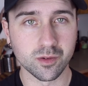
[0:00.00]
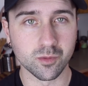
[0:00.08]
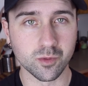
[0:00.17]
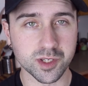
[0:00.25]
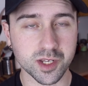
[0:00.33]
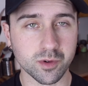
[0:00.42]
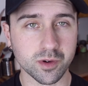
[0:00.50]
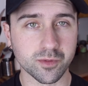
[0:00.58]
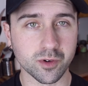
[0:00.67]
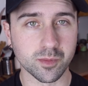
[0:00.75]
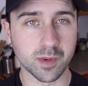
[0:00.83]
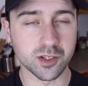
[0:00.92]
was I went
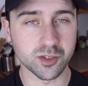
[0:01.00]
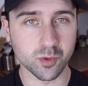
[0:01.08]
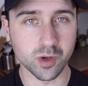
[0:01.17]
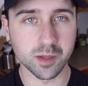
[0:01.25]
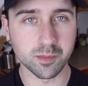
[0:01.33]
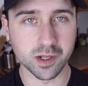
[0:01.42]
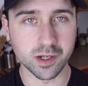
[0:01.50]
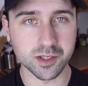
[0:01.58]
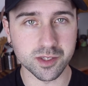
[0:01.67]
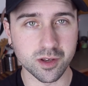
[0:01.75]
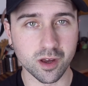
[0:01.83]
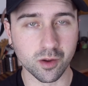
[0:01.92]
for about 20
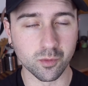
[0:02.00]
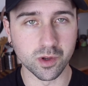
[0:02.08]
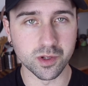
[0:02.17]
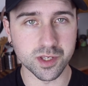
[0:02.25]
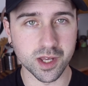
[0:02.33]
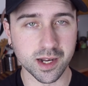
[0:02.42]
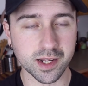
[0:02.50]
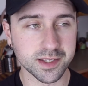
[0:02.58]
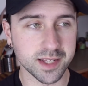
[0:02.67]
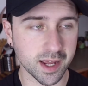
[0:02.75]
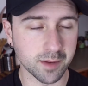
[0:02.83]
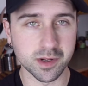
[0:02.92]
minutes on one side and
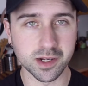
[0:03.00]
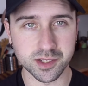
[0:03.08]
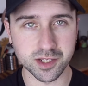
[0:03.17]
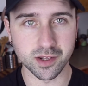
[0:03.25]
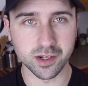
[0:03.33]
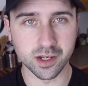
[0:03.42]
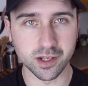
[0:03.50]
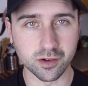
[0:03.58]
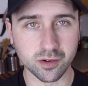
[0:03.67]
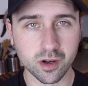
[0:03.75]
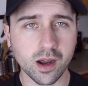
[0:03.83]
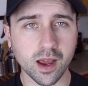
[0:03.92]
10 minutes on the
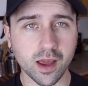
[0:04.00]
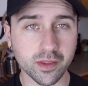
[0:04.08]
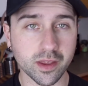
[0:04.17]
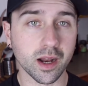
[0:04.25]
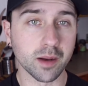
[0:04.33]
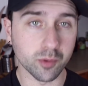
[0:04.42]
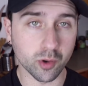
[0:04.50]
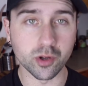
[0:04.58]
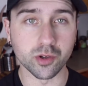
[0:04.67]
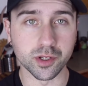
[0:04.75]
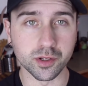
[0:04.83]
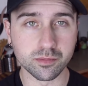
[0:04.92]
other. And then I
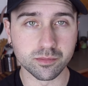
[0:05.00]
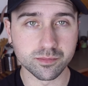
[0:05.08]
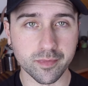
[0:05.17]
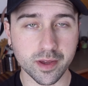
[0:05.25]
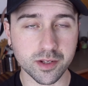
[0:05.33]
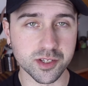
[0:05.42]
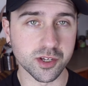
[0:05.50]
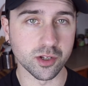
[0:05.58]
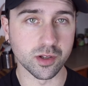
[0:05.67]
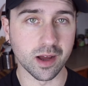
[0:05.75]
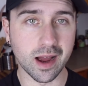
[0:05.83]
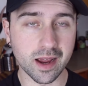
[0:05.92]
broiled it
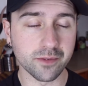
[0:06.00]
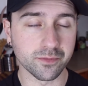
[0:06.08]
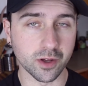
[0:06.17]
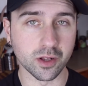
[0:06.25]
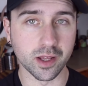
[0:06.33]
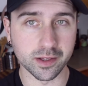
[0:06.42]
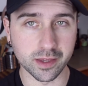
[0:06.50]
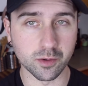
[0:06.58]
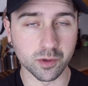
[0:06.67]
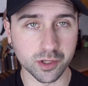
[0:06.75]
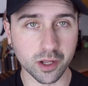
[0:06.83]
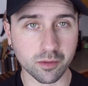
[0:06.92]
until I felt like they
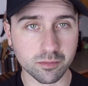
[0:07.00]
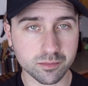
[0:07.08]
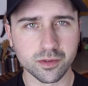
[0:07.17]
were done.